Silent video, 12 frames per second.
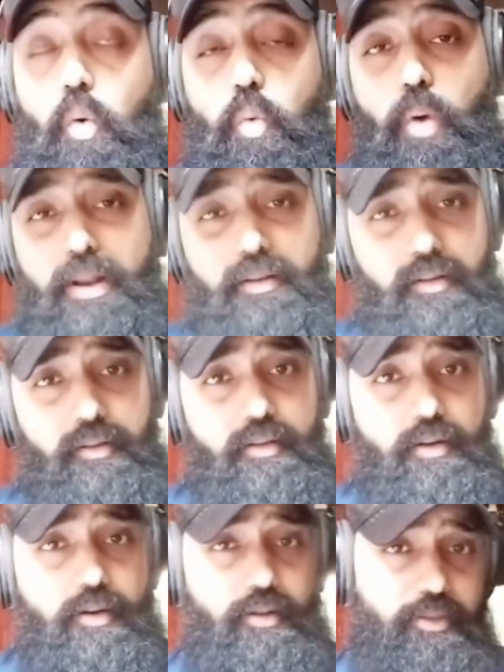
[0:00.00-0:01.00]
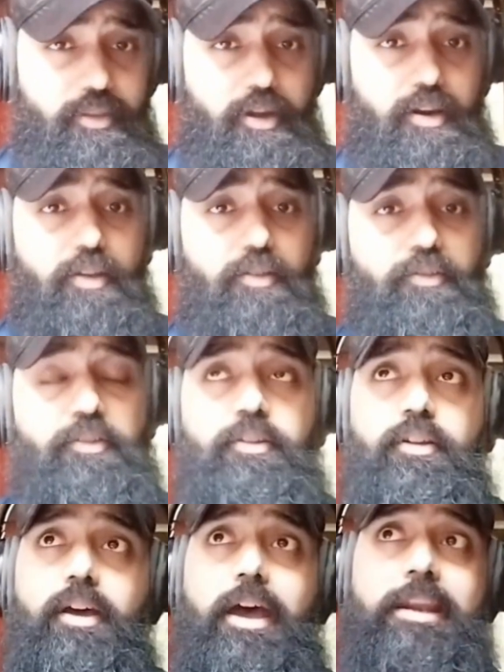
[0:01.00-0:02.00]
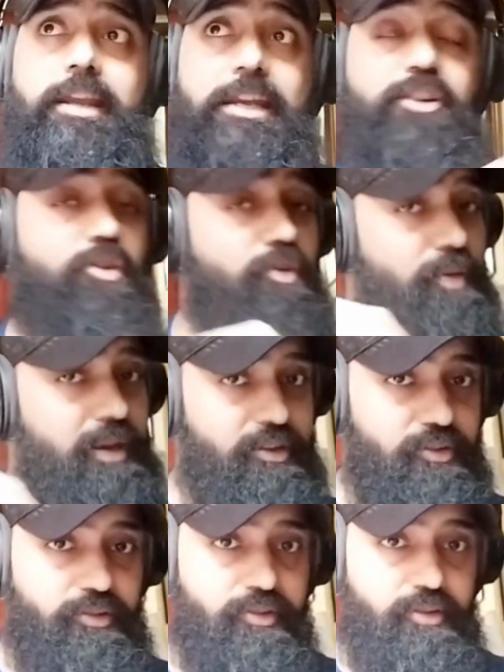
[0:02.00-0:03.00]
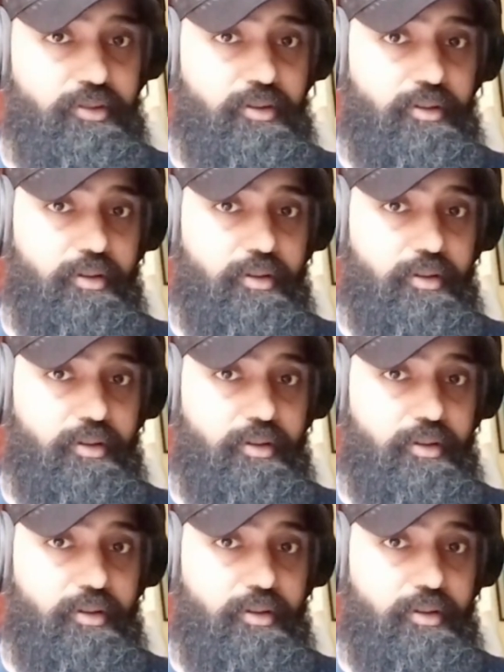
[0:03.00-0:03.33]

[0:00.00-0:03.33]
When there is an increase